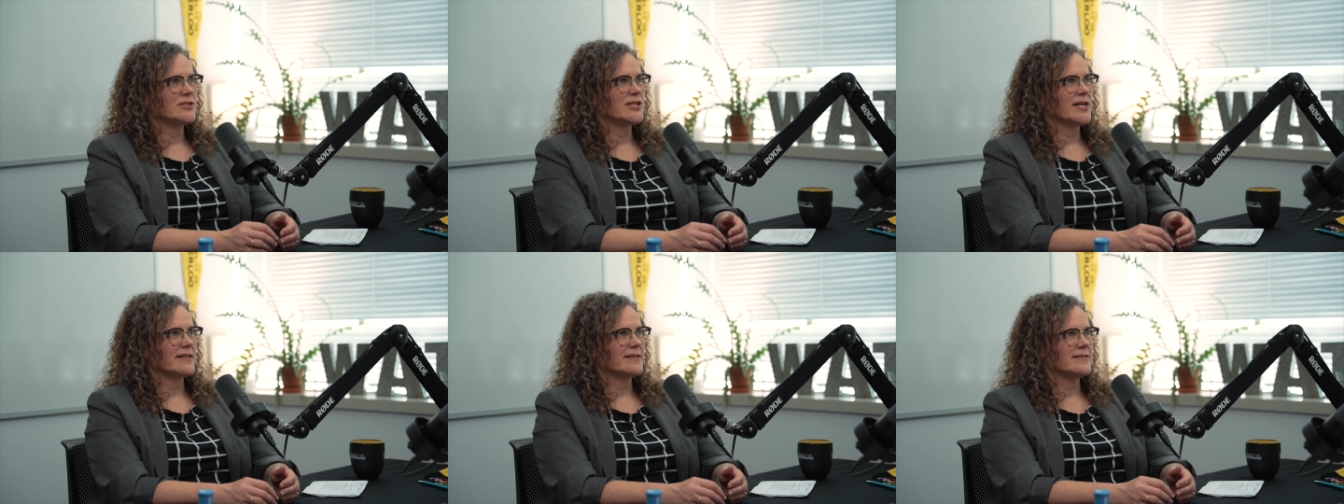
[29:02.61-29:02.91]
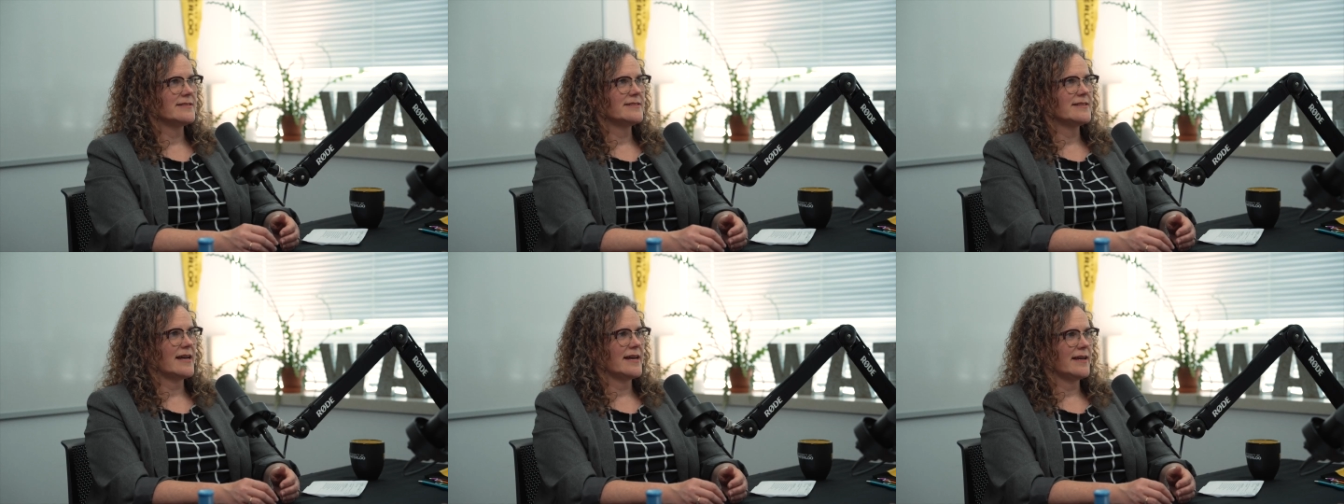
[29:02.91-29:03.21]

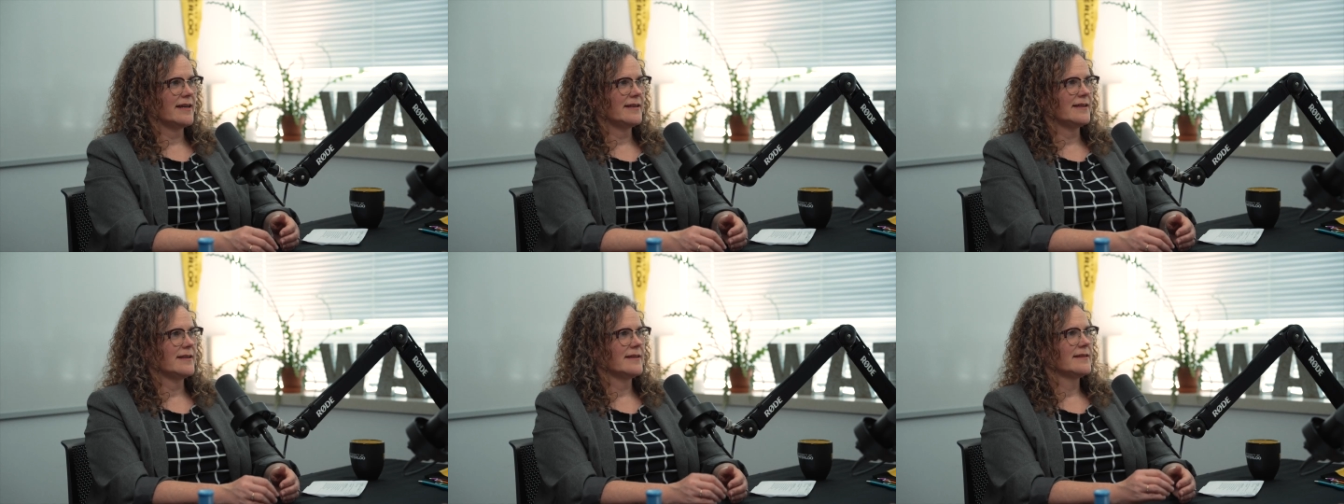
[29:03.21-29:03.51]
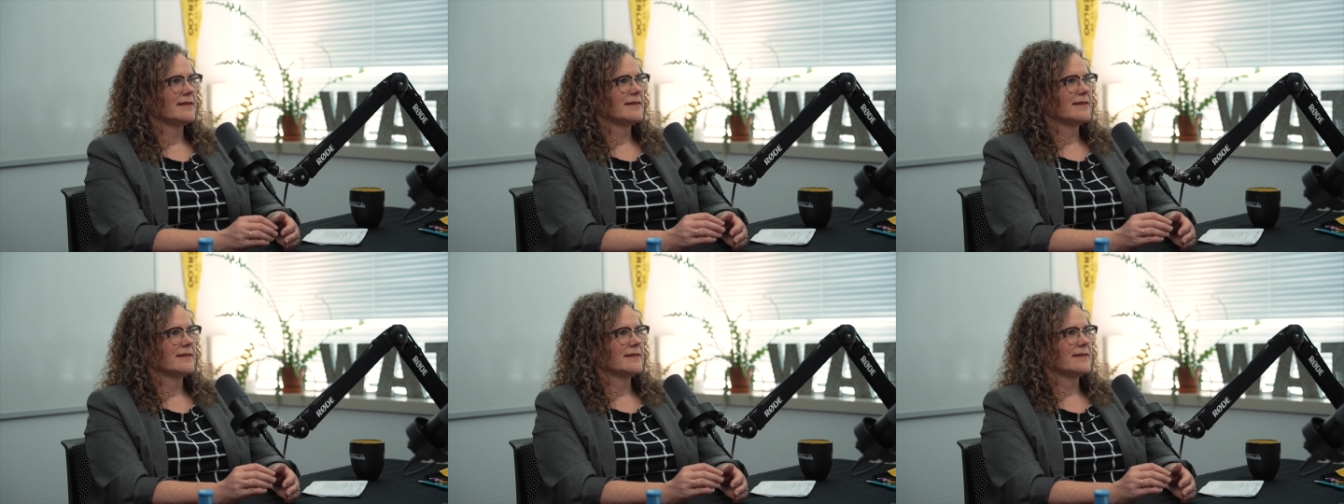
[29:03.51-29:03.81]
Gen Z
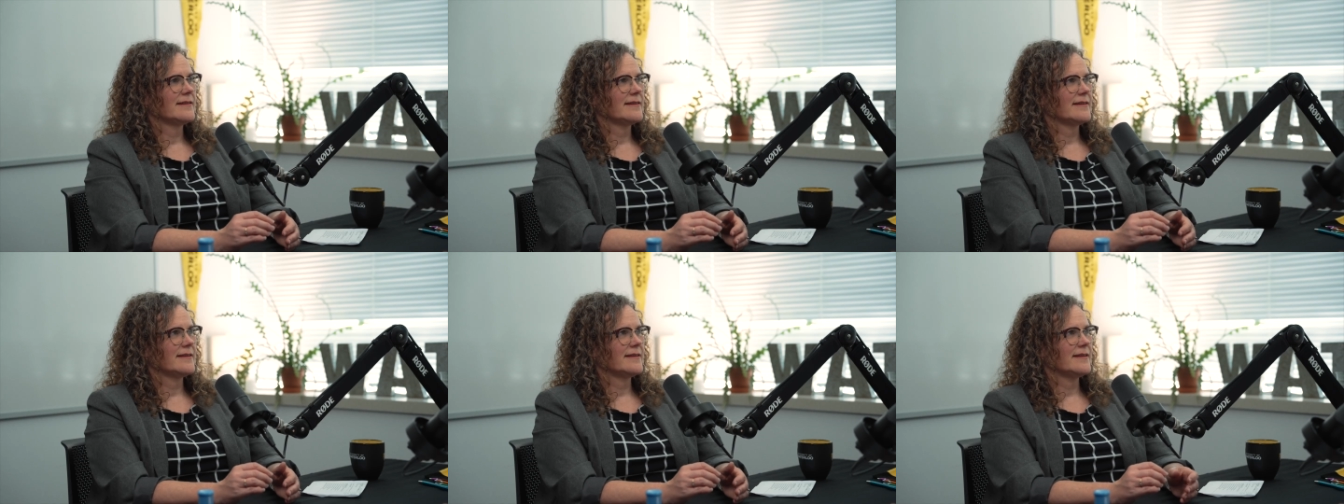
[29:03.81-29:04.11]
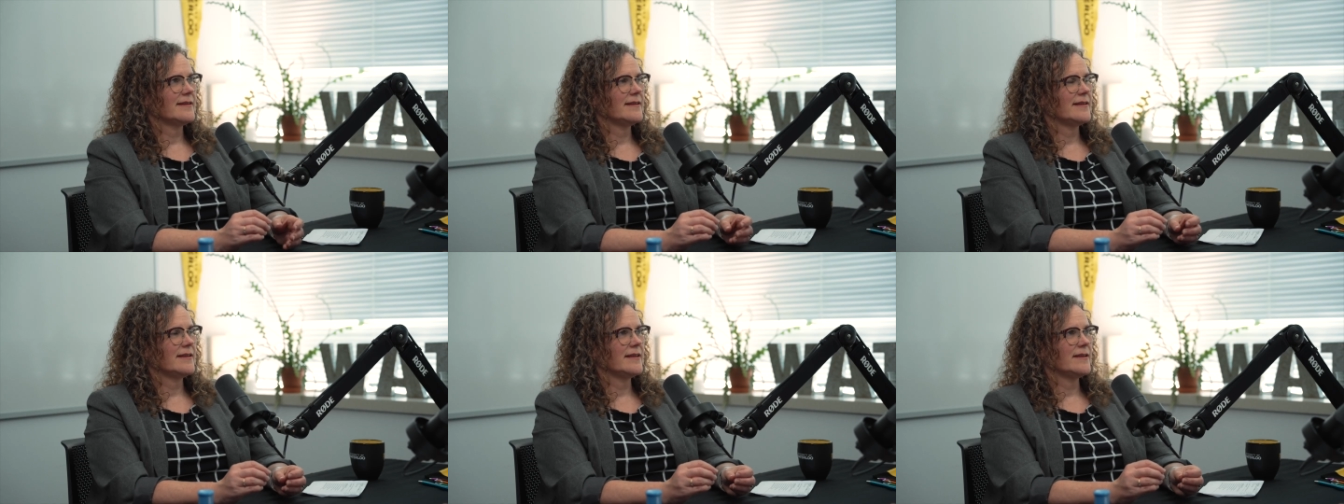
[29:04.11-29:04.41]

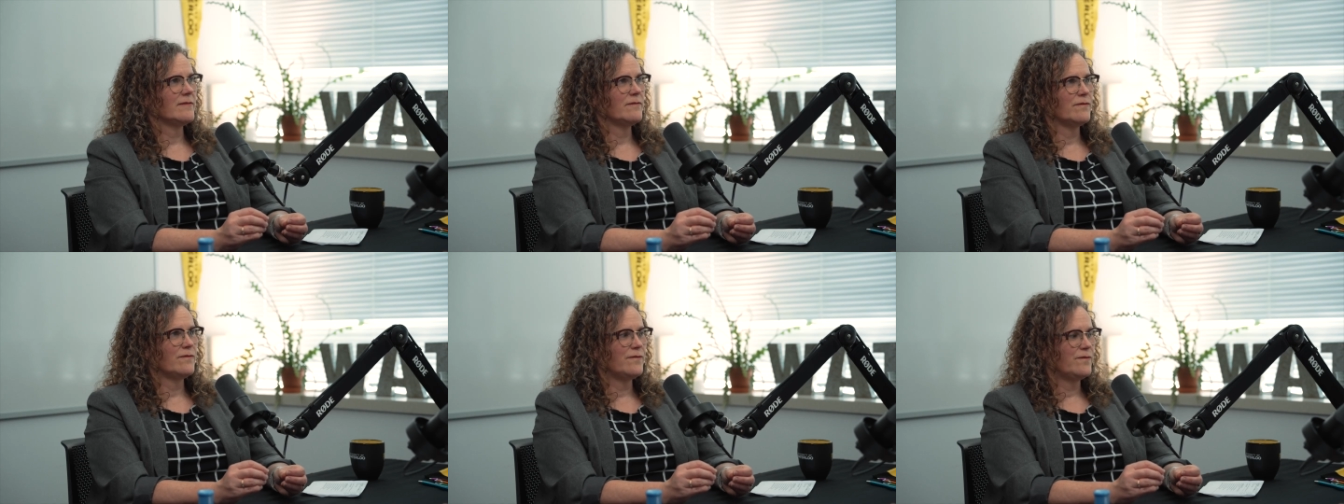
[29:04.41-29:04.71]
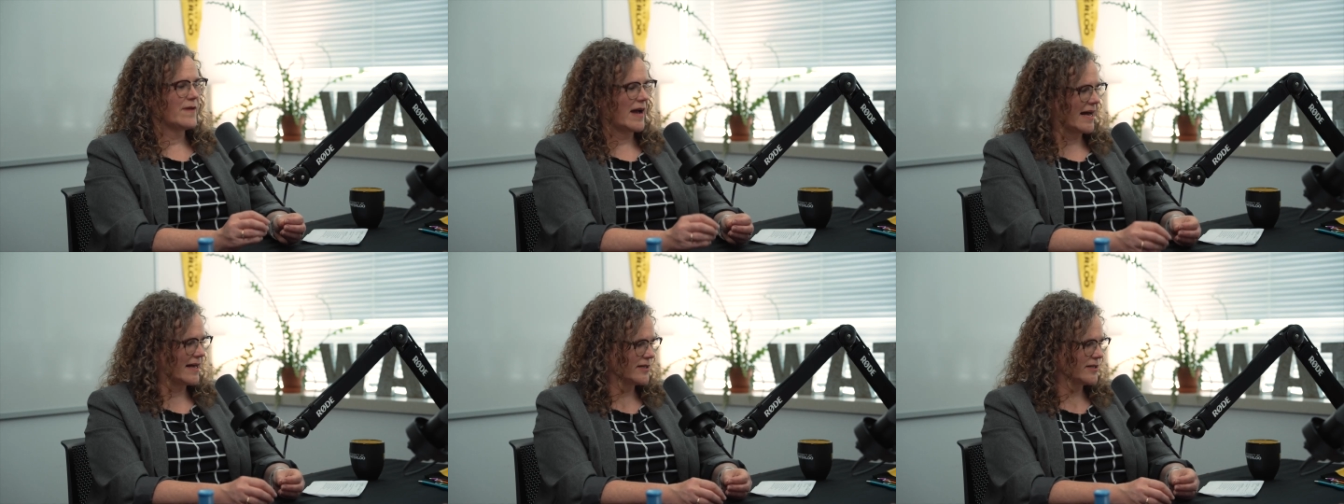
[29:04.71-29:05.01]

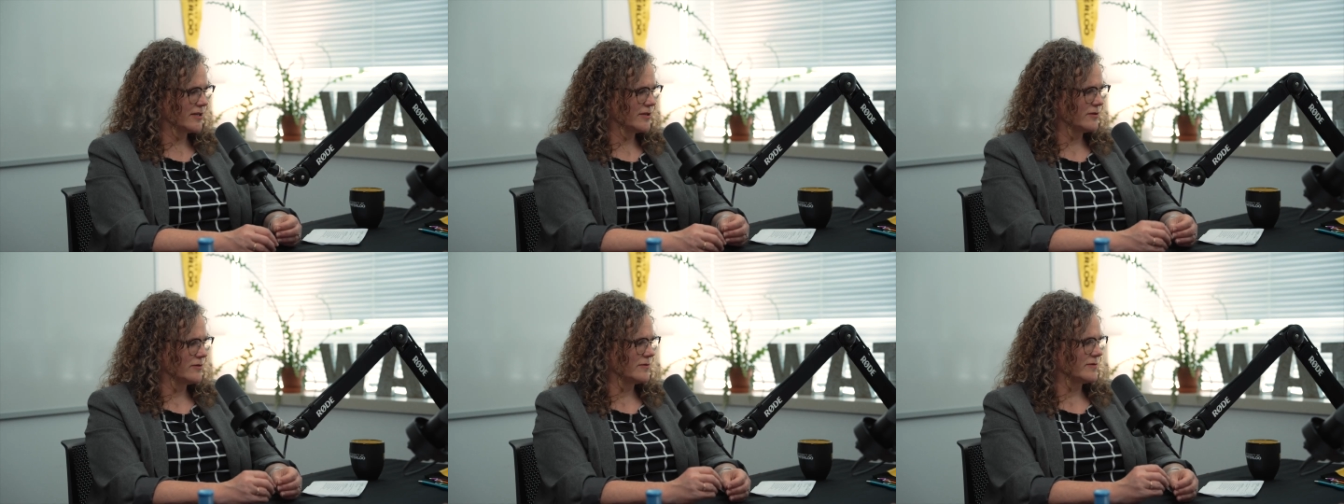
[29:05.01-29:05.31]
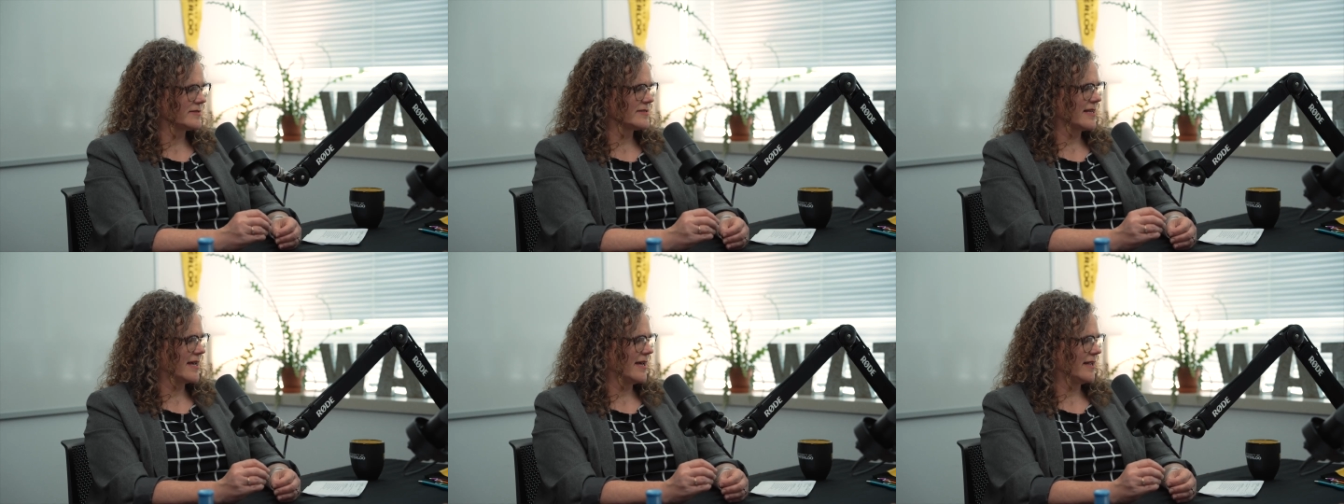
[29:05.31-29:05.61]

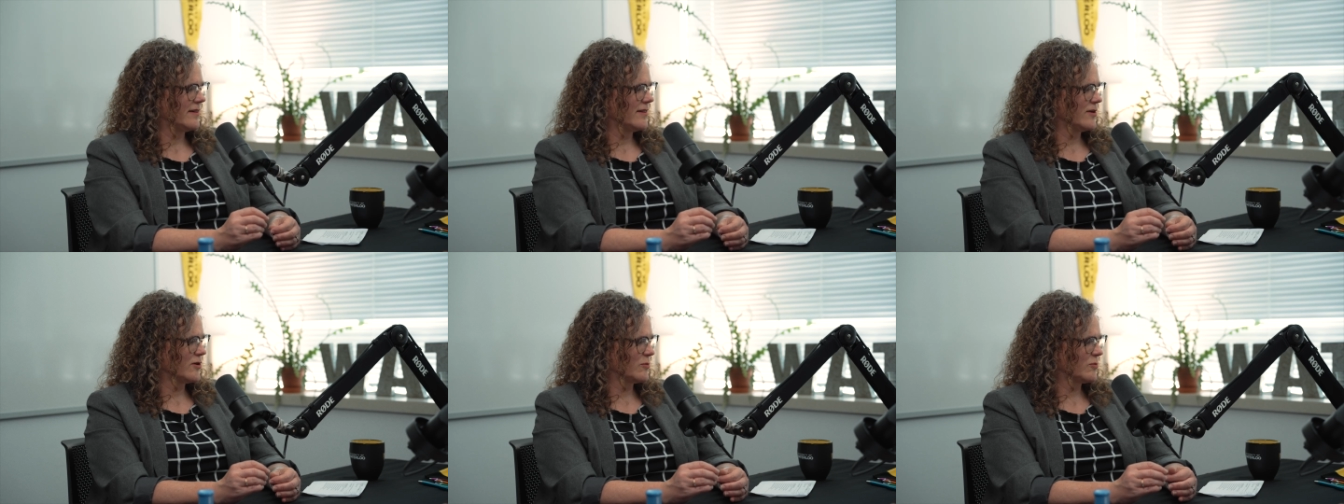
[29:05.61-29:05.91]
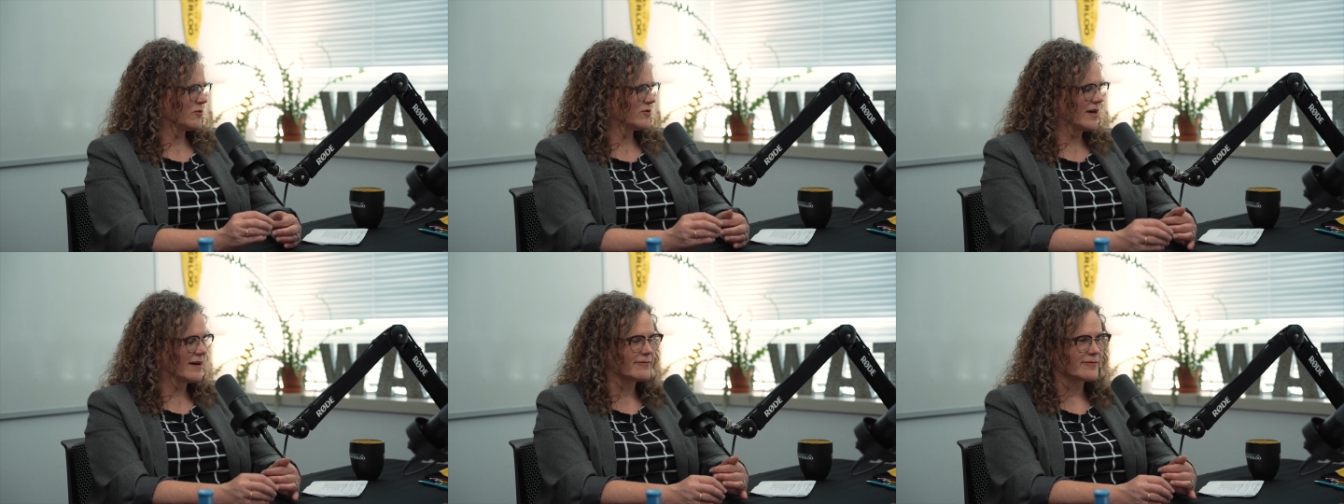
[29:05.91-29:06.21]
values and their
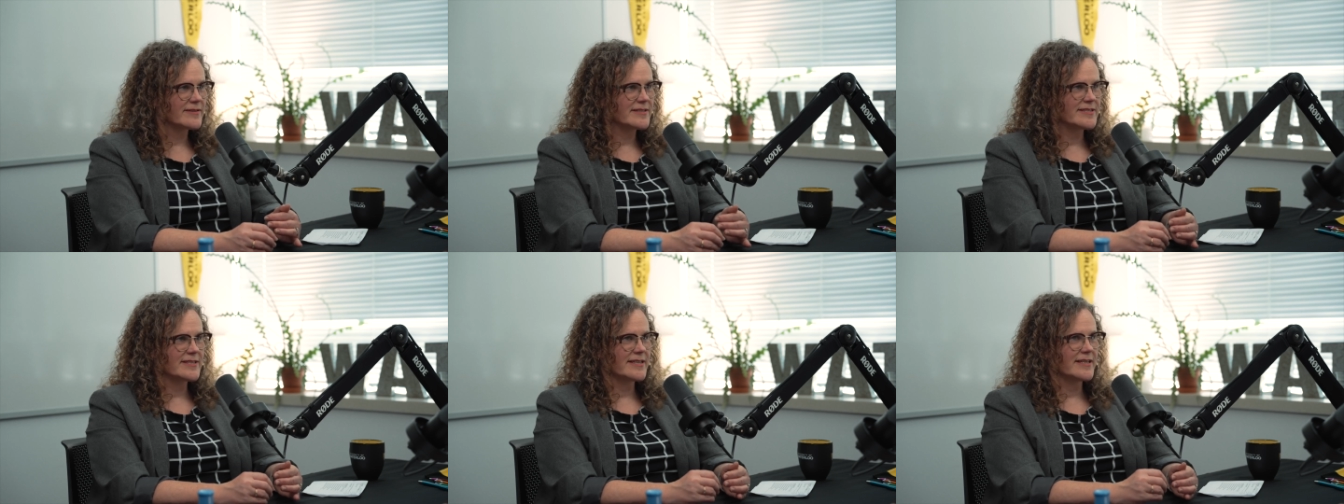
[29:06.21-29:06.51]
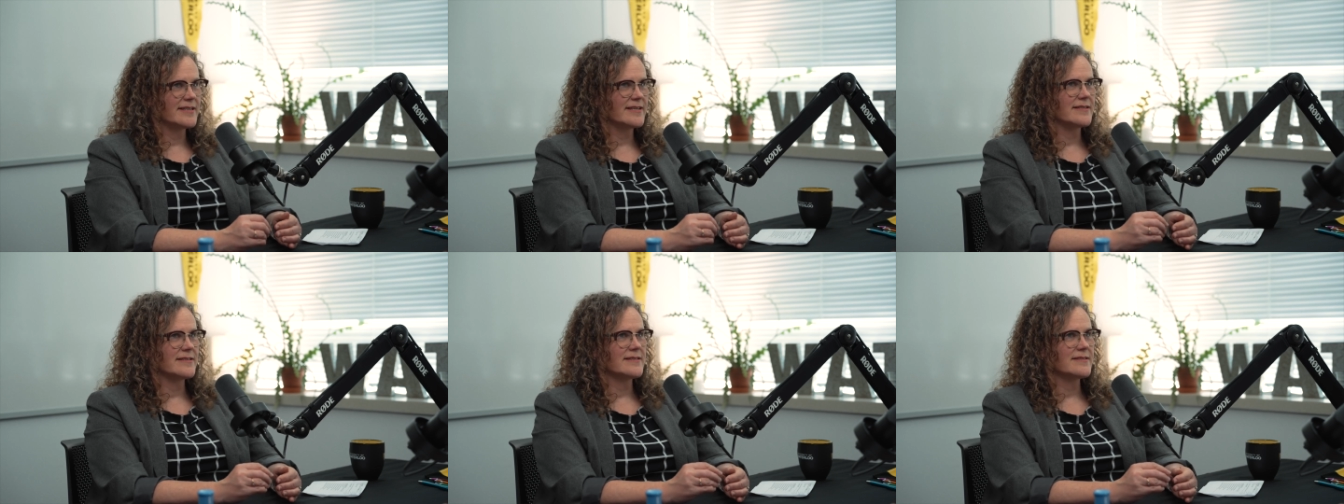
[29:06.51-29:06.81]

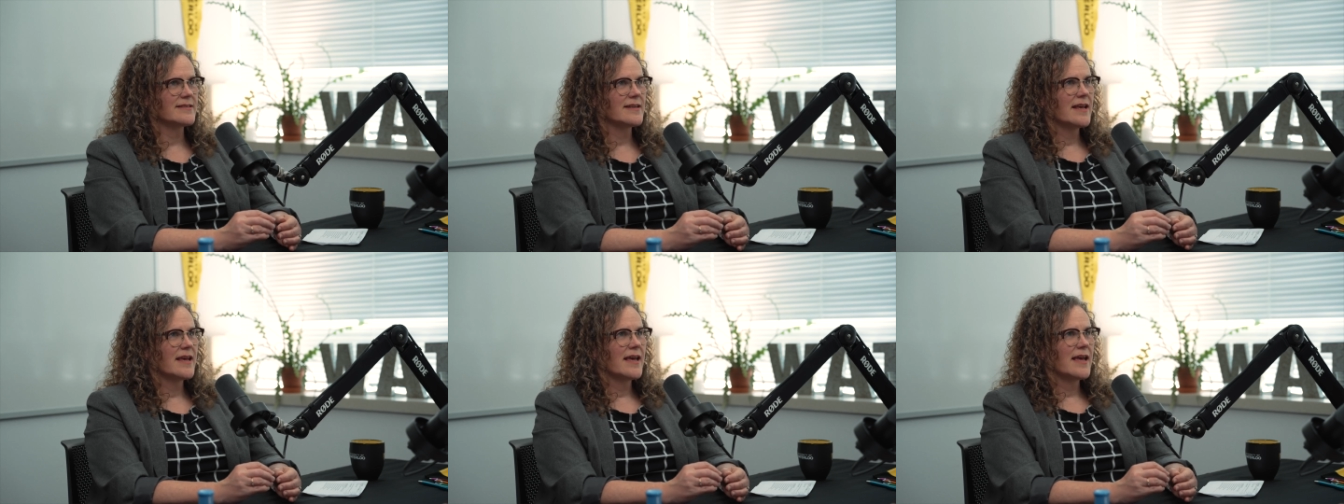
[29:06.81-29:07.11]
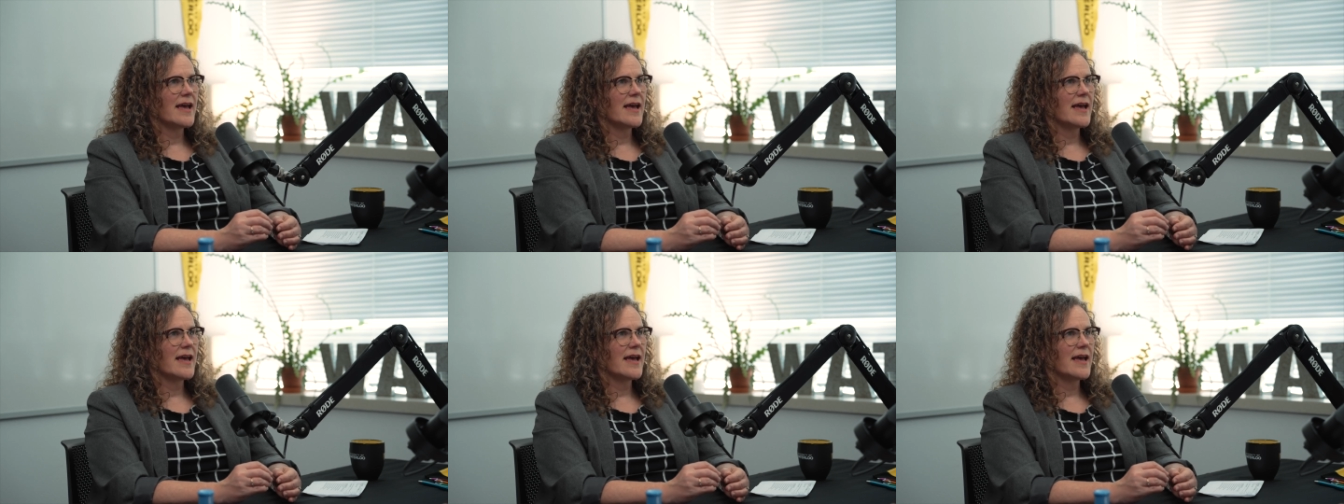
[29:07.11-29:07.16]
preferences